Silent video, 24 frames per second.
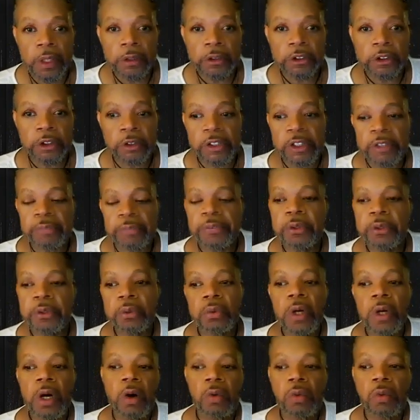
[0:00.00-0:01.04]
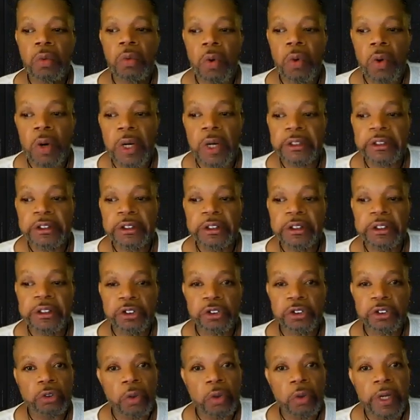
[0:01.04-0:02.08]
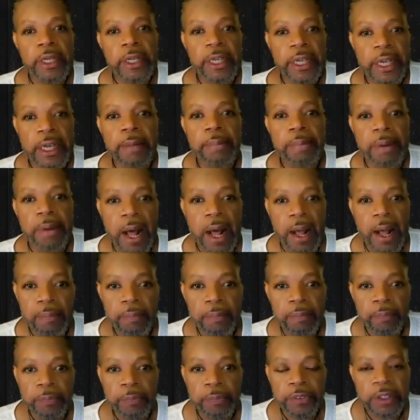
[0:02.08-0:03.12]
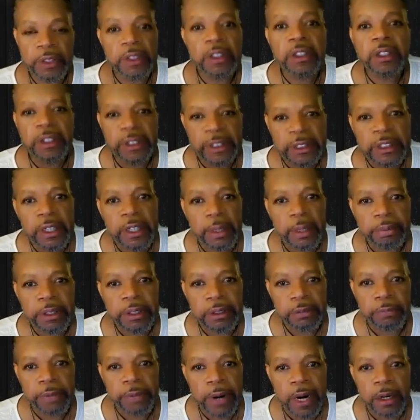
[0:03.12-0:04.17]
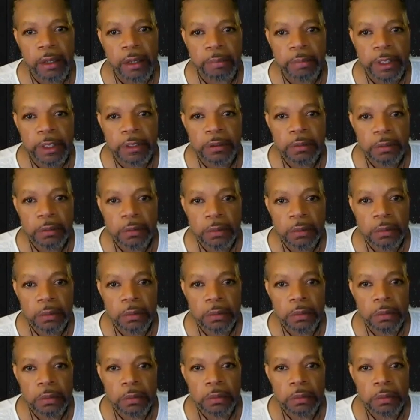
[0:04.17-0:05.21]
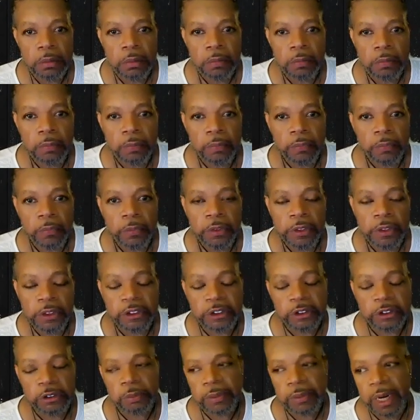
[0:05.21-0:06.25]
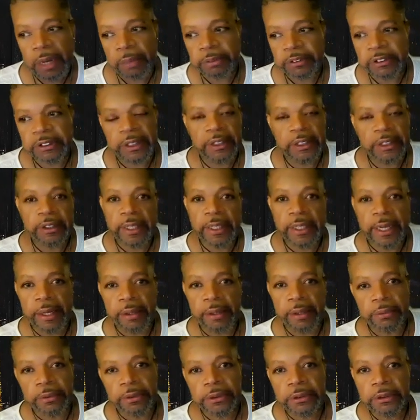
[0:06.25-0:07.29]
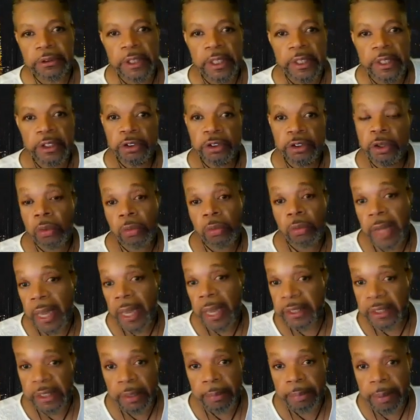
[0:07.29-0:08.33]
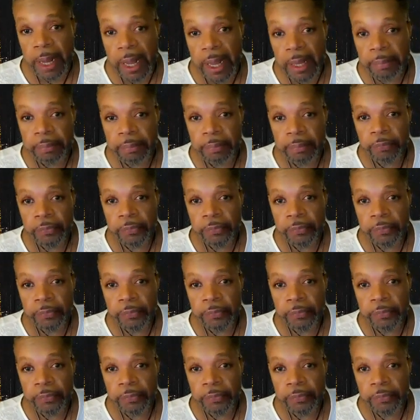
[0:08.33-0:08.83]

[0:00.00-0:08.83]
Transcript: So if you want to destroy hip hop, then clean up the environment. This is what I was telling the elders. You don't like hip hop?